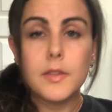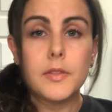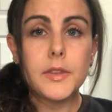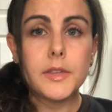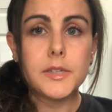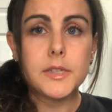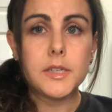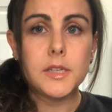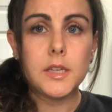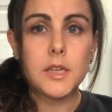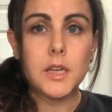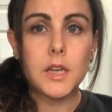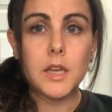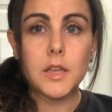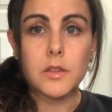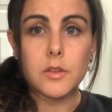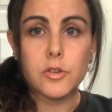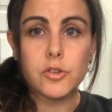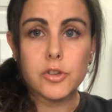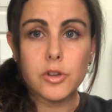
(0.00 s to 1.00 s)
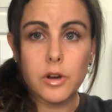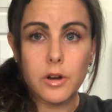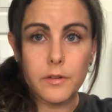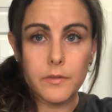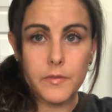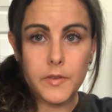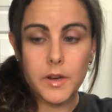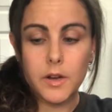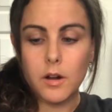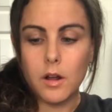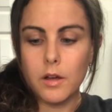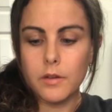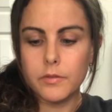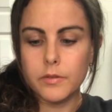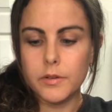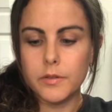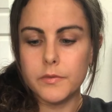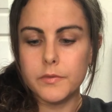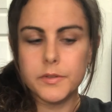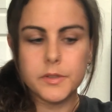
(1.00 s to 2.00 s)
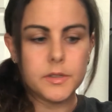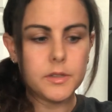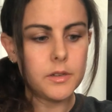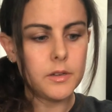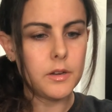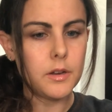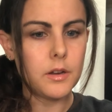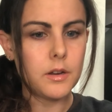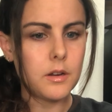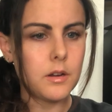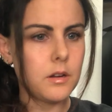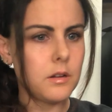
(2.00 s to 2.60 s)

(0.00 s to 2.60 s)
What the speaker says: the tea and the sugar feed off of to